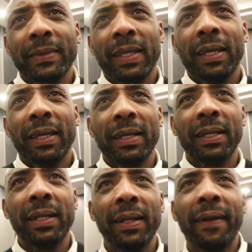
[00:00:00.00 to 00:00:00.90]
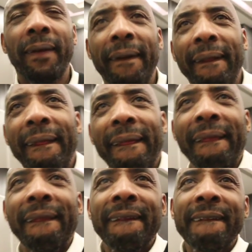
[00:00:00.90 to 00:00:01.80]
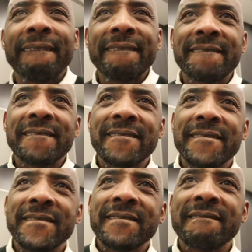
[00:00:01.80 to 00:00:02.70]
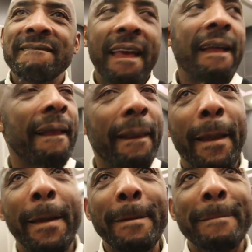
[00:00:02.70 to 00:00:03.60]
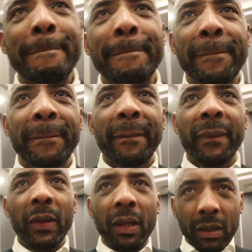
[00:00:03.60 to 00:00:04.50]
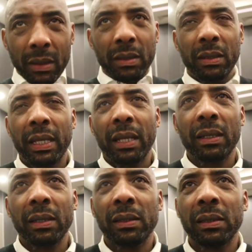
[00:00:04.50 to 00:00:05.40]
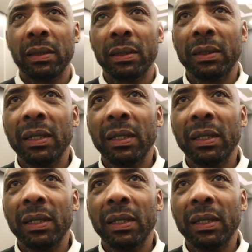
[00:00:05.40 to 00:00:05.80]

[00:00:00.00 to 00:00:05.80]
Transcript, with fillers: But, like I said, hopefully he does make his return, which yeah. he should do in, in April. It's been earmarked, yeah. so...